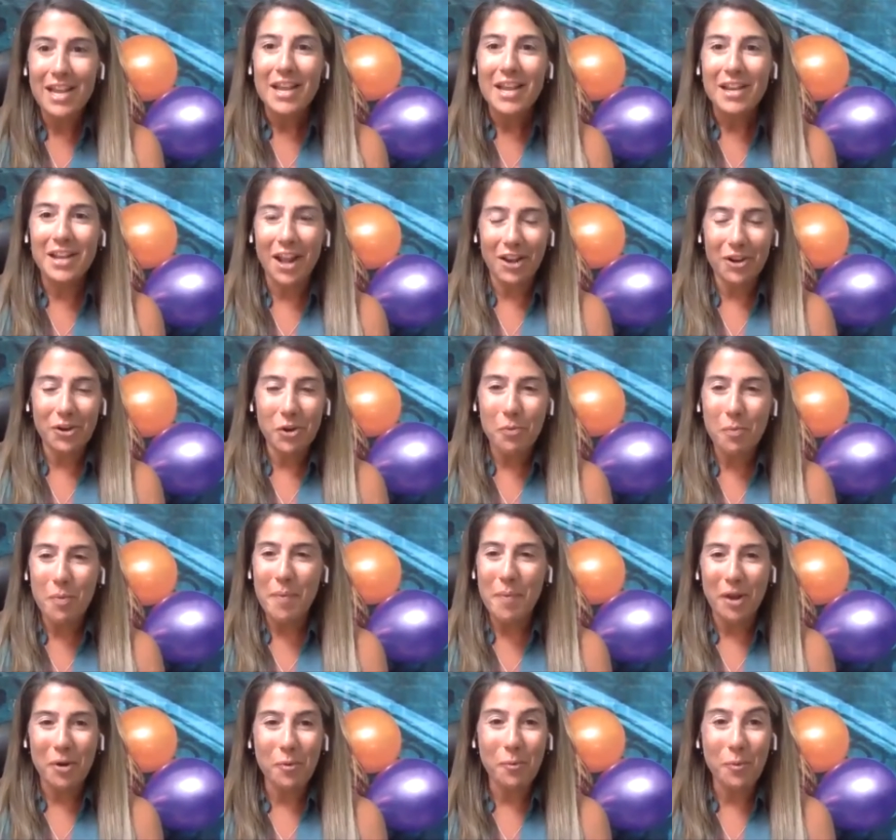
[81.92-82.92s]
Got home about
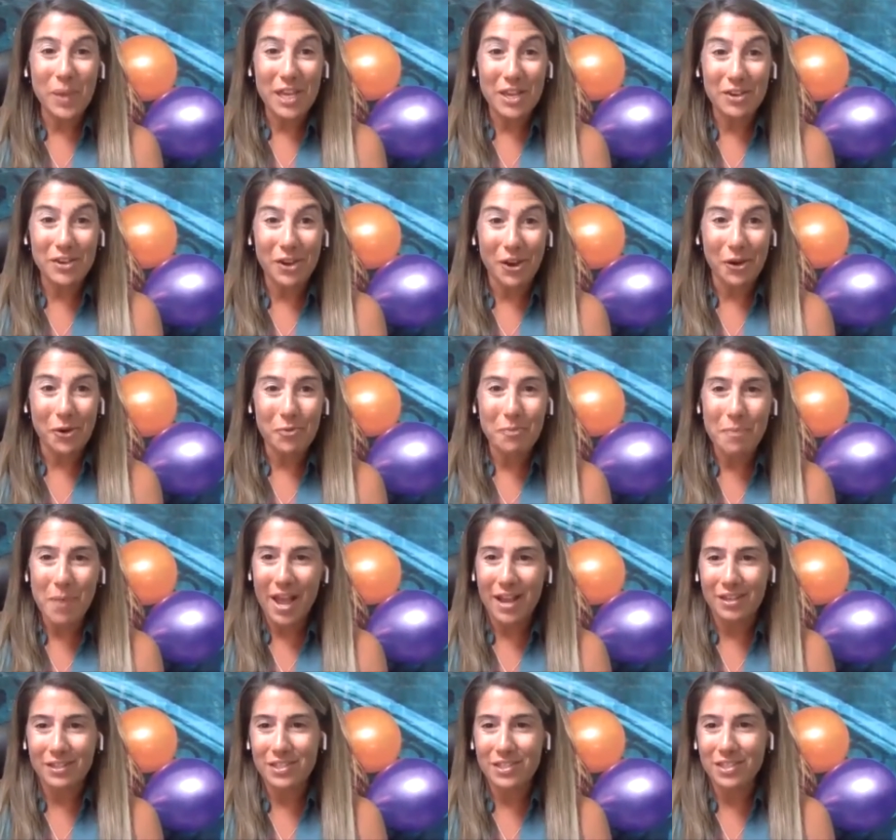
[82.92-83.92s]
a week ago,
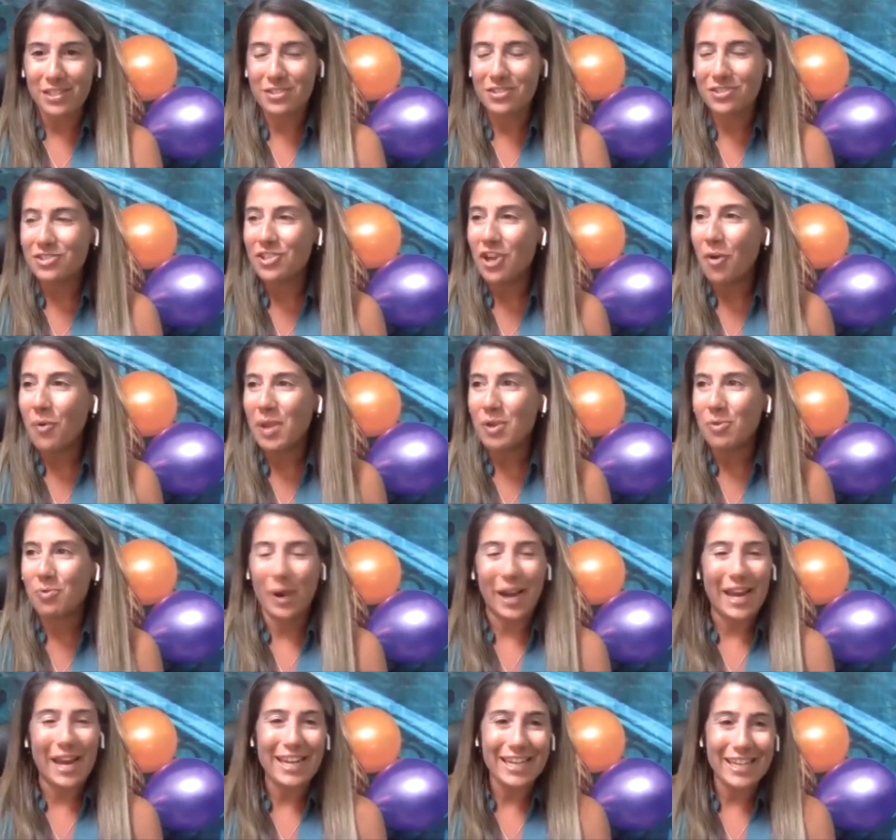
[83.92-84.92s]
back to snowy,
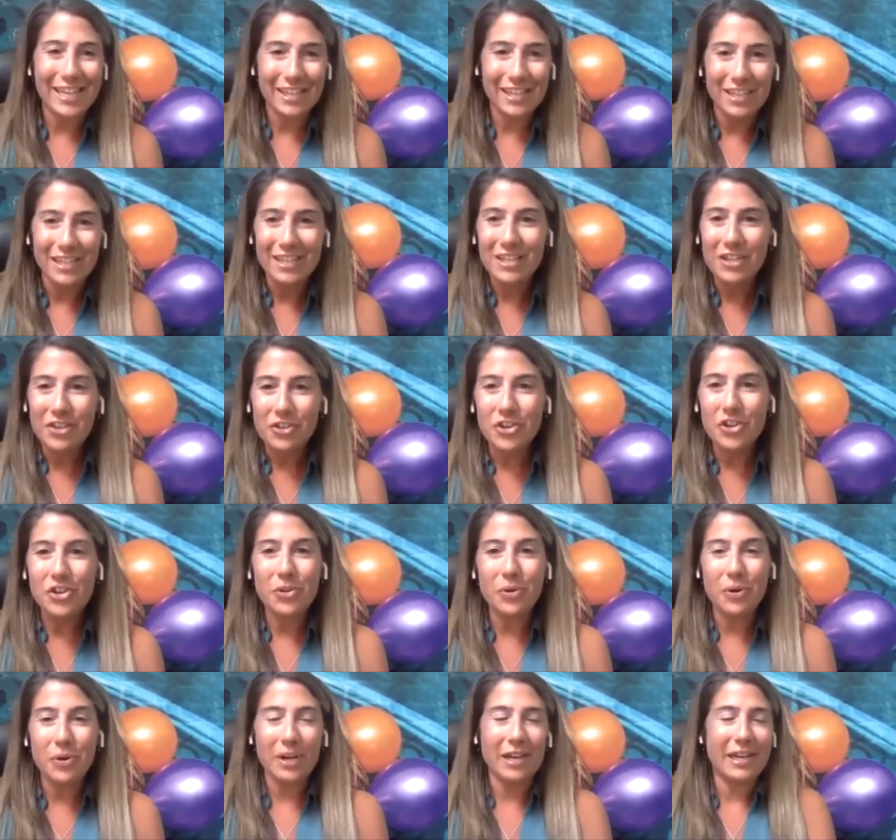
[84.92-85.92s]
rainy New
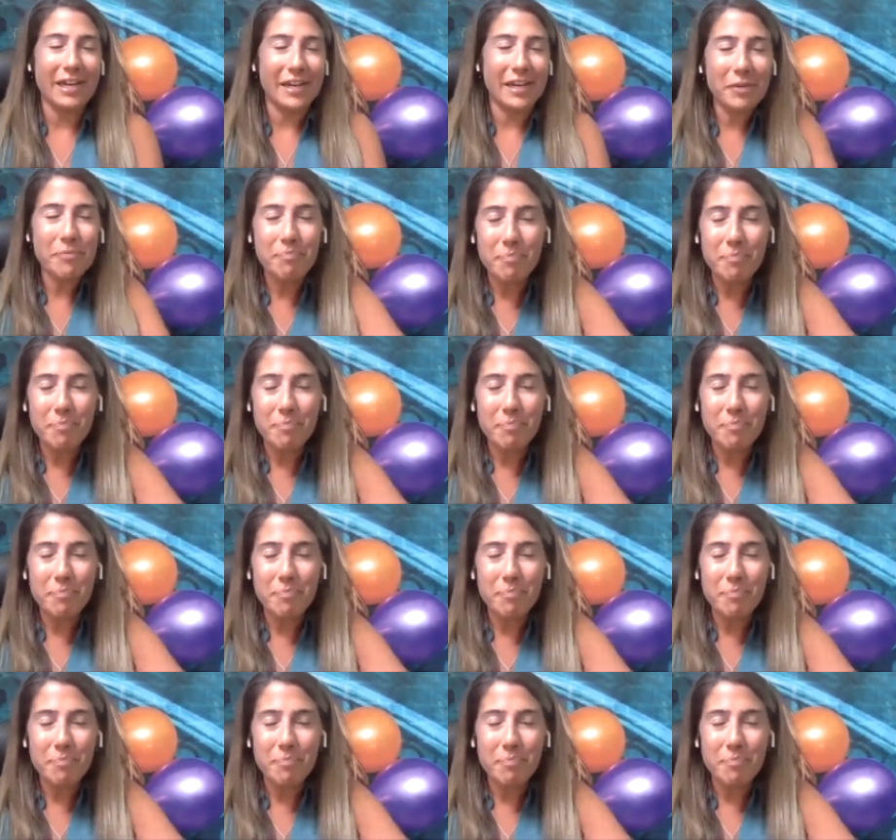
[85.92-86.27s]
York here,